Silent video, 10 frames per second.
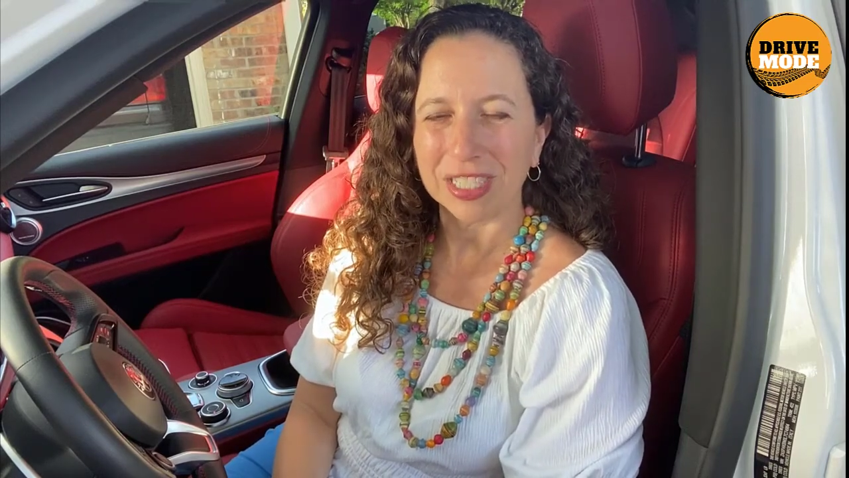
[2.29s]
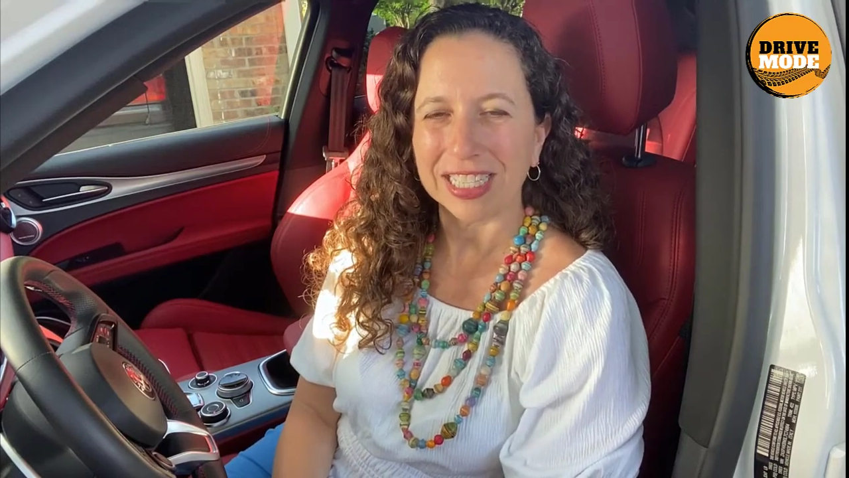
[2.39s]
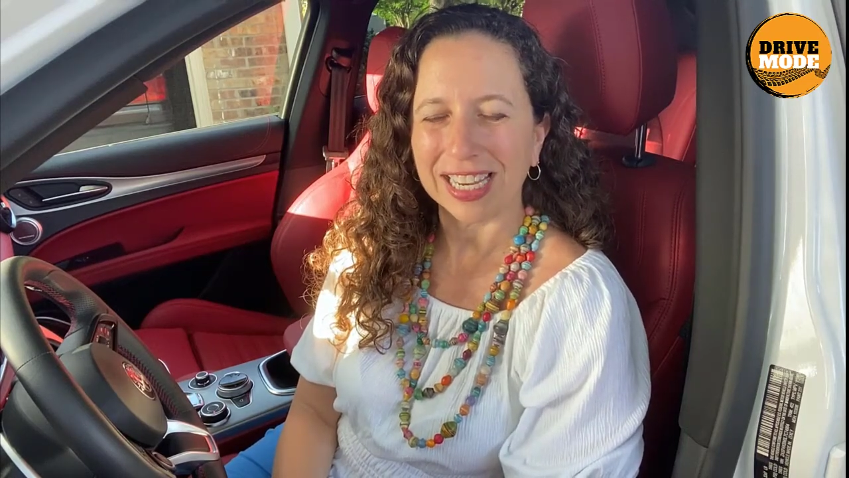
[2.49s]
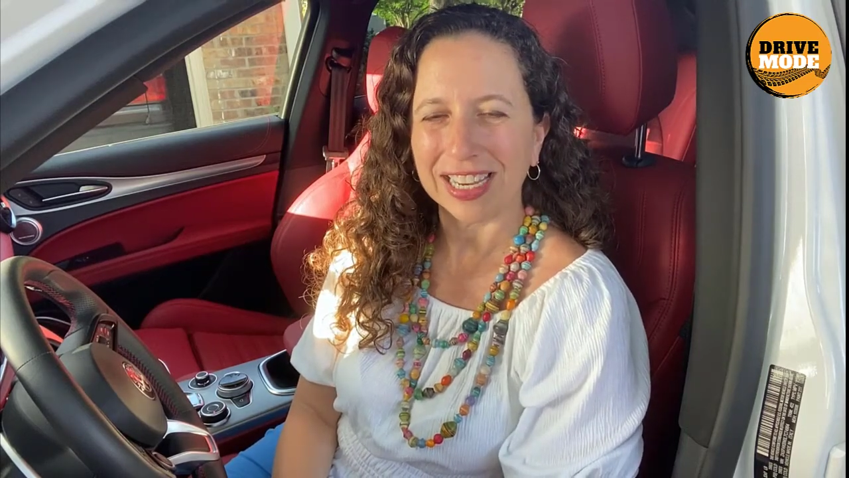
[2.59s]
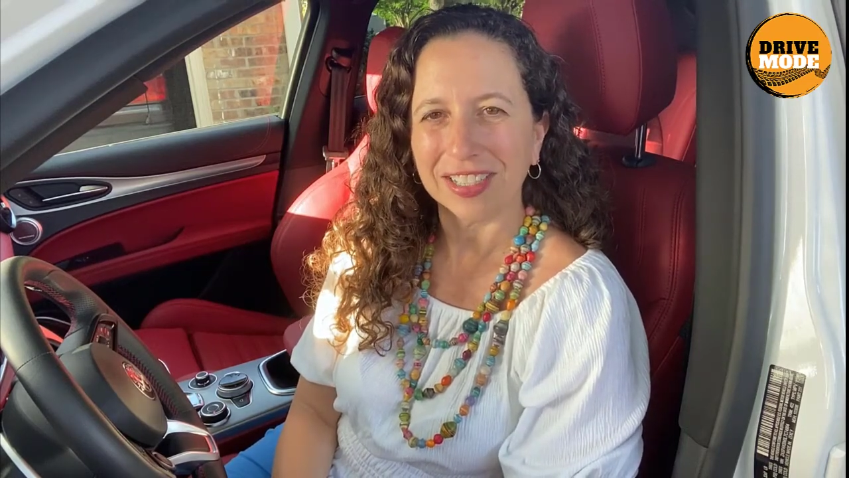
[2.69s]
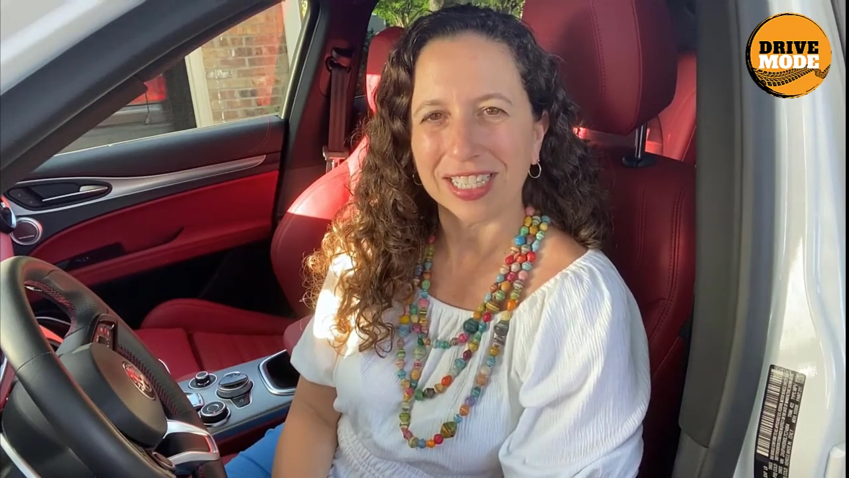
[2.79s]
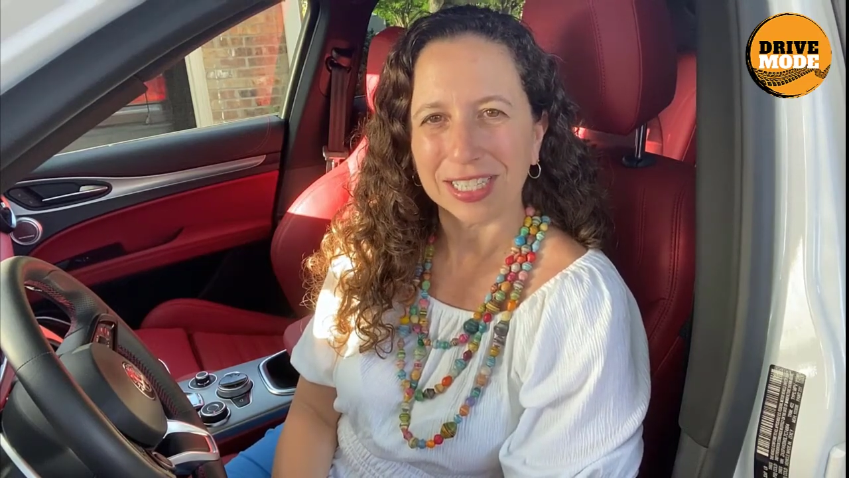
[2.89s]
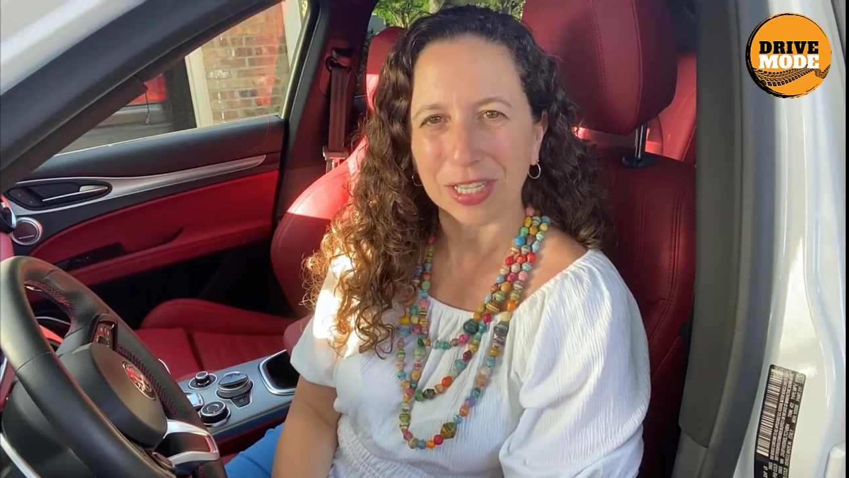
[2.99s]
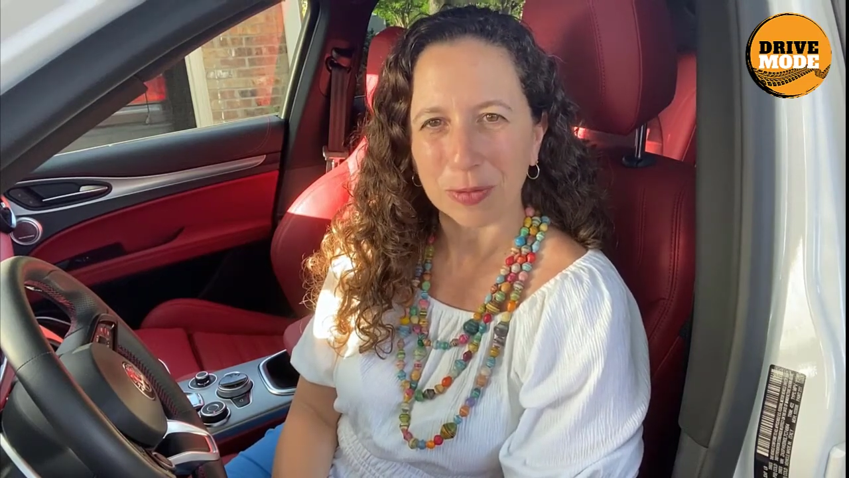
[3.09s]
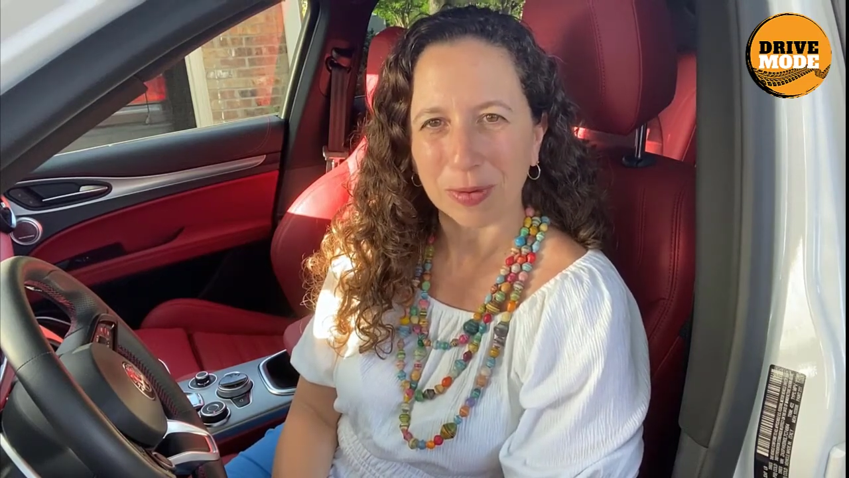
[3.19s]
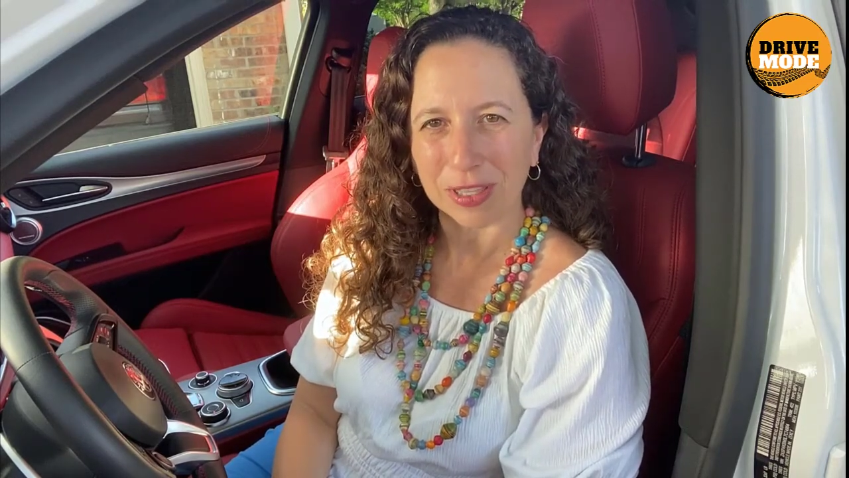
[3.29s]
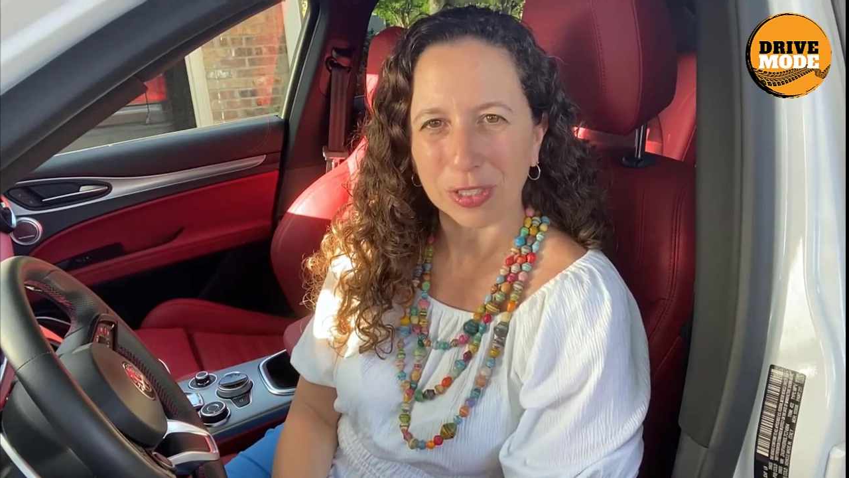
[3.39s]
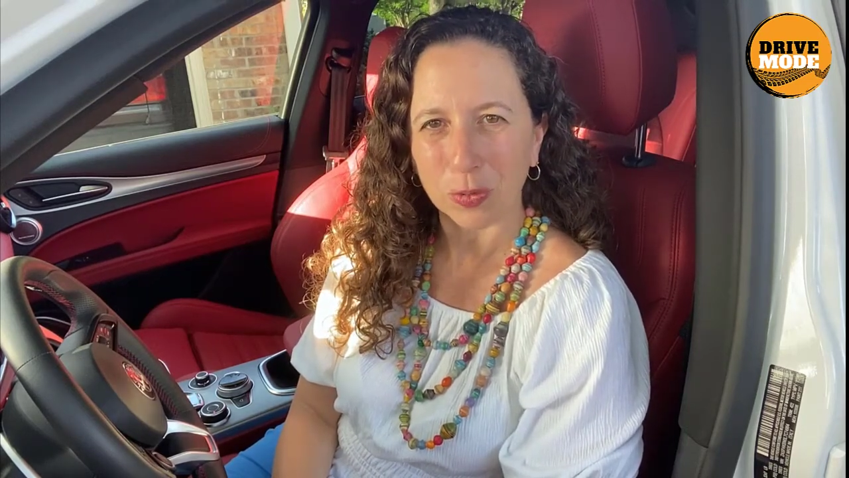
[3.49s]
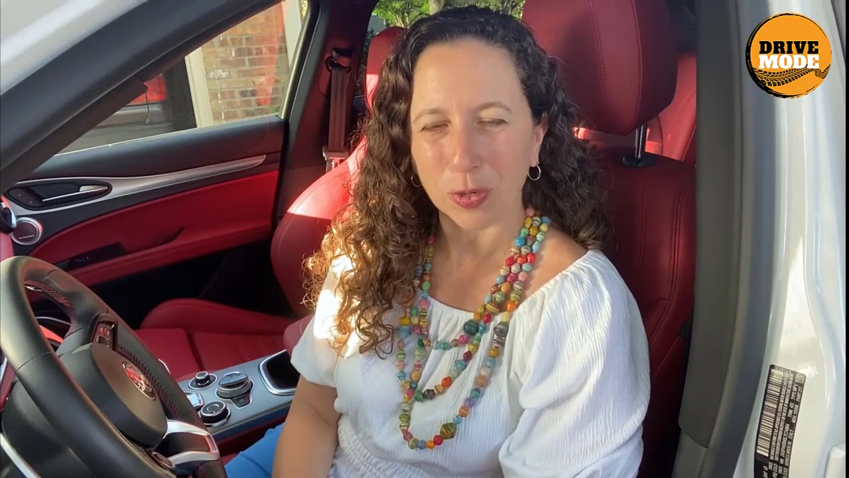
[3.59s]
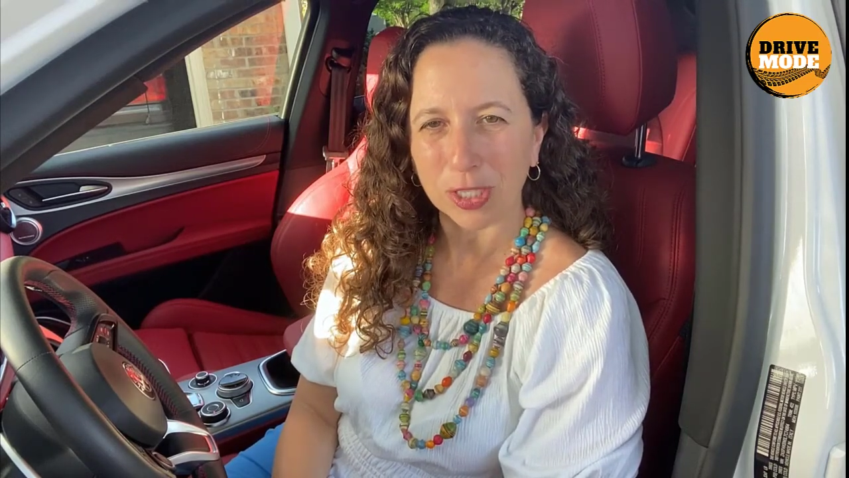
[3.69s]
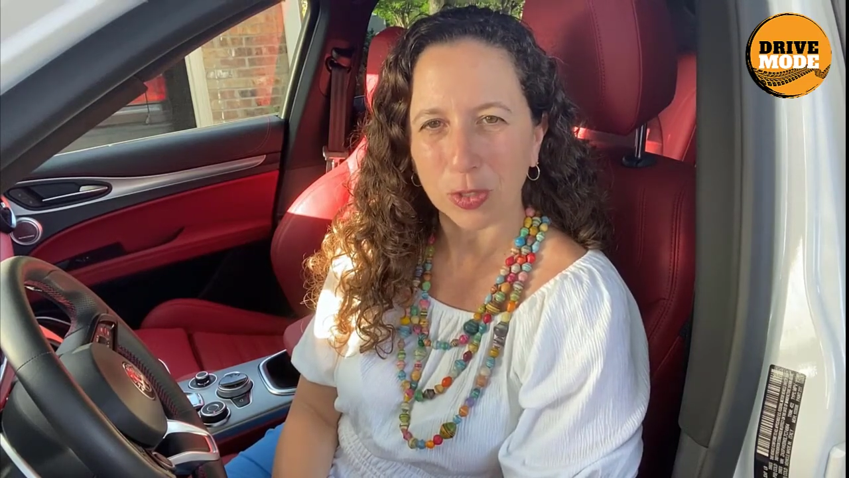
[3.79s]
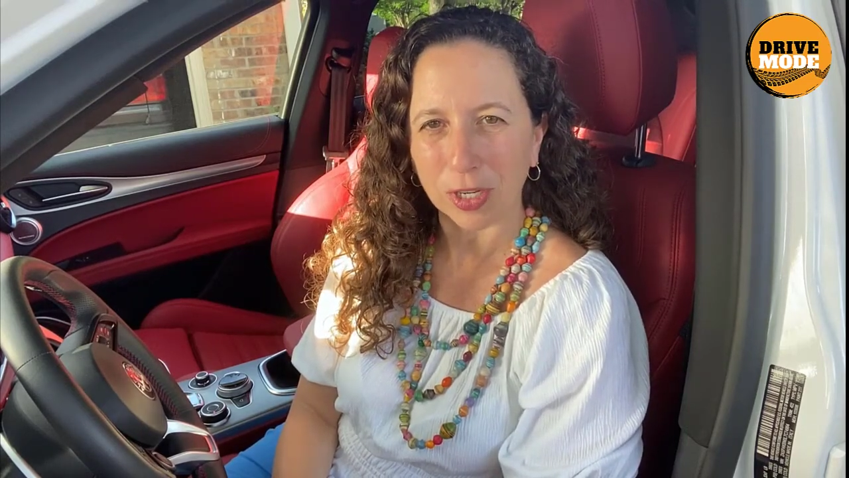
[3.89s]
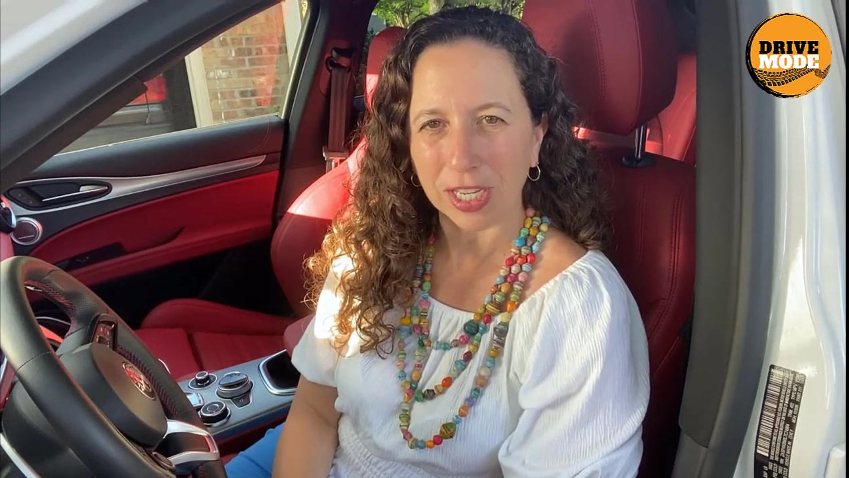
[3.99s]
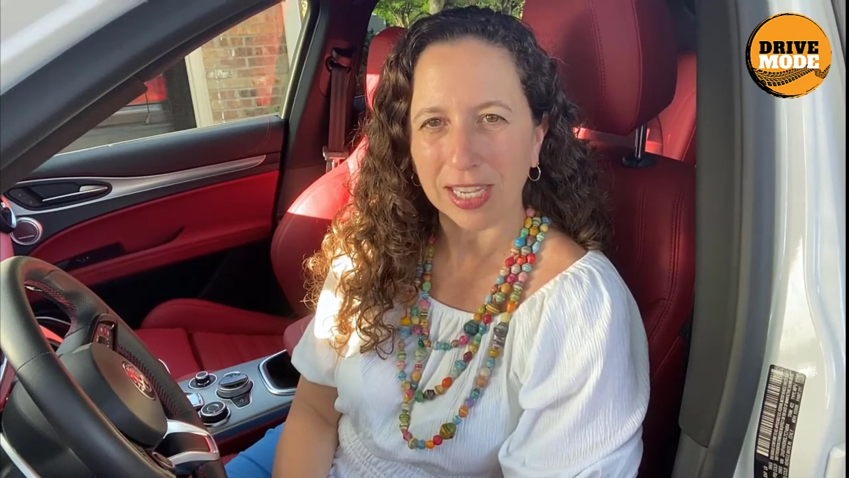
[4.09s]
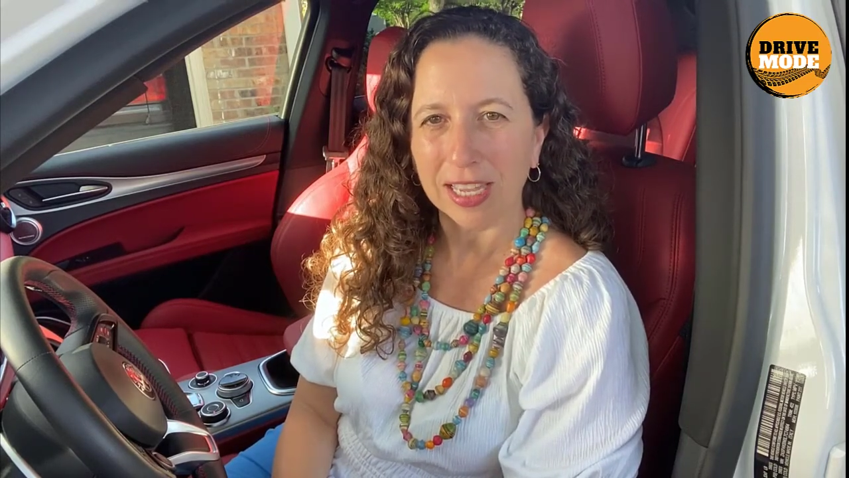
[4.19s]
and today I'm going to tell you about the
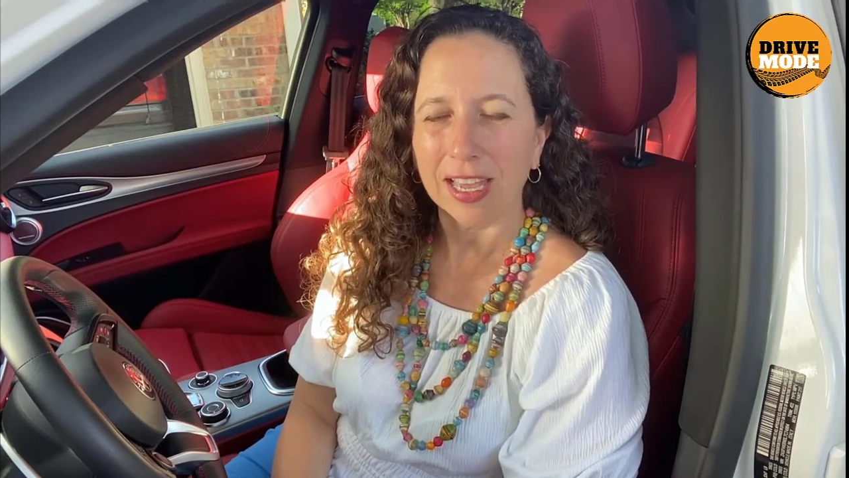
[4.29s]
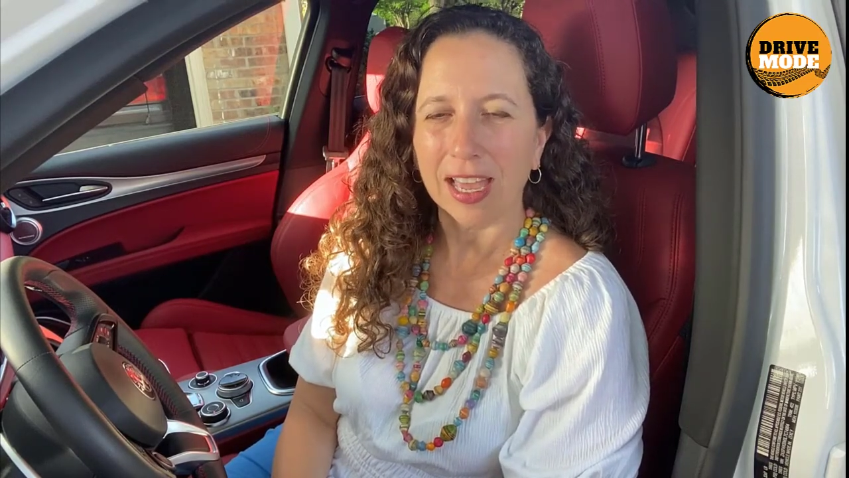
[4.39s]
2020